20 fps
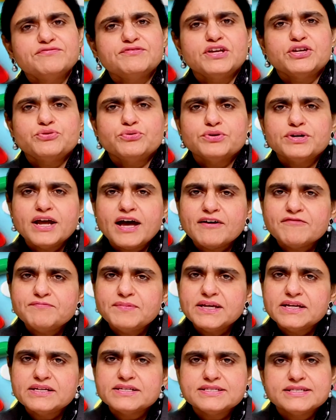if they don't have
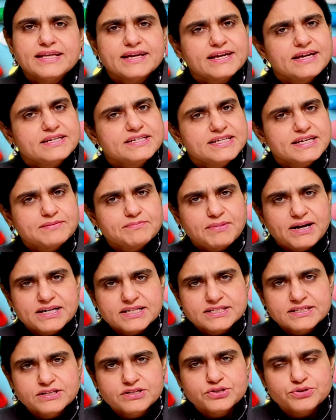periods, they can take
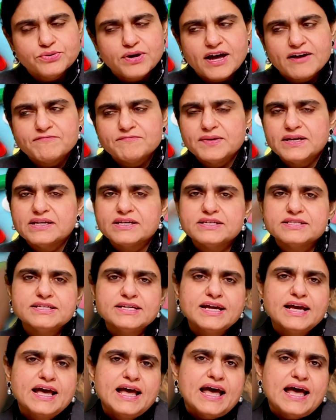medicine to have periods.